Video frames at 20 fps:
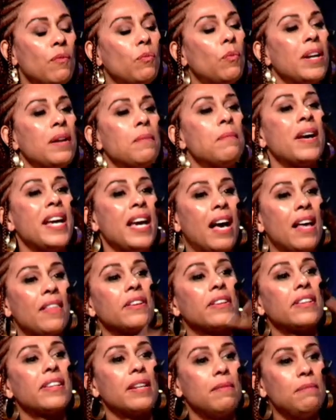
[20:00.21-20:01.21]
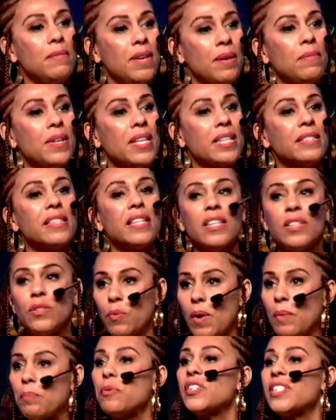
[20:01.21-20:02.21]
one of my other commitments is
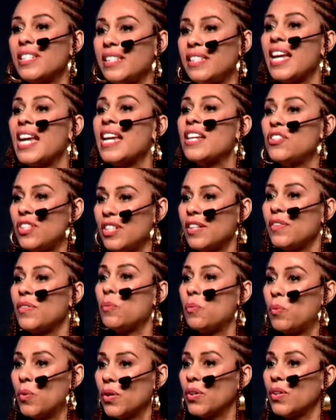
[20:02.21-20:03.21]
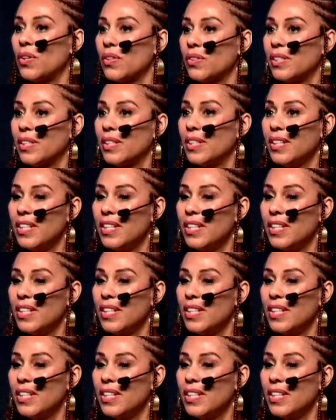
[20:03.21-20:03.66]
representation in the world.